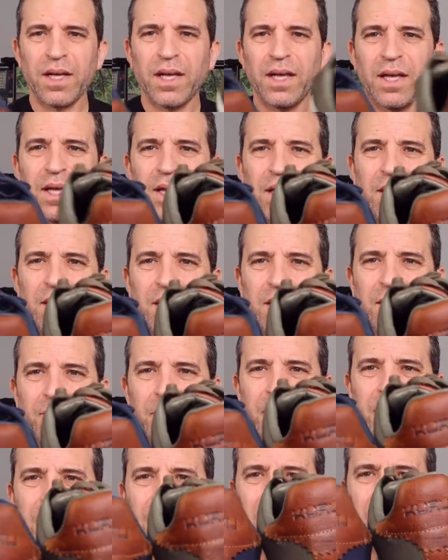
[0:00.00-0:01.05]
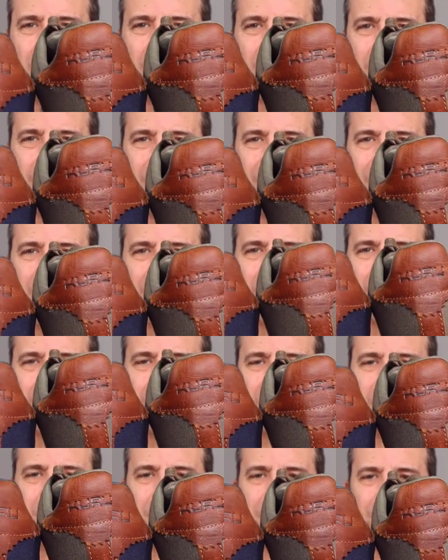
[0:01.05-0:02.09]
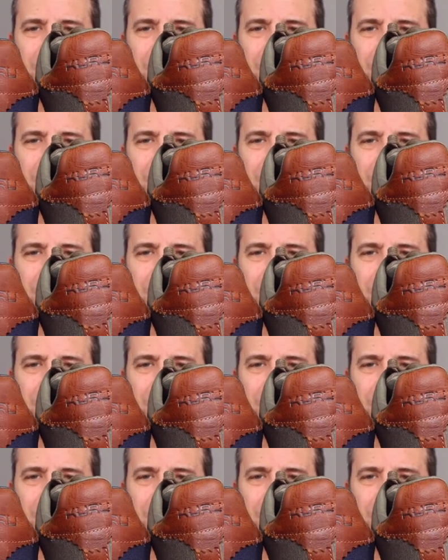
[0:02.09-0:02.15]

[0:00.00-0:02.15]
And I mean, hello, that looks